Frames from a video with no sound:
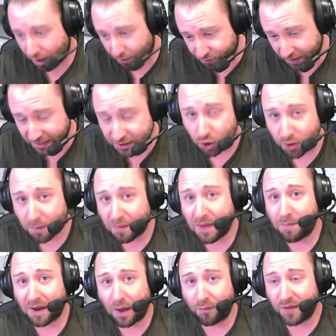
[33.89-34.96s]
If there is other
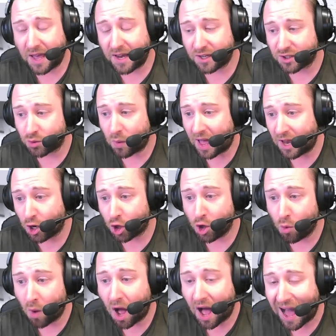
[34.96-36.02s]
people out there as well
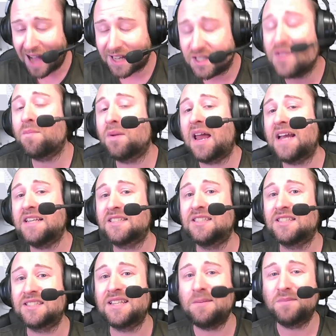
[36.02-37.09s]
who are active players
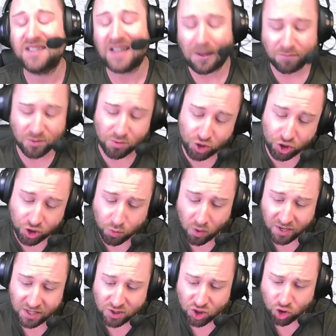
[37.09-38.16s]
in Steep Steps but just
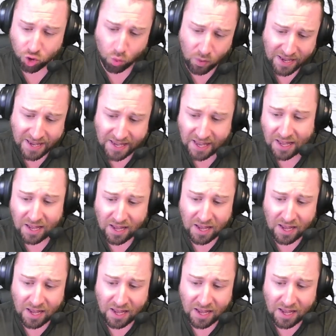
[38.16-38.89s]
want to tweak,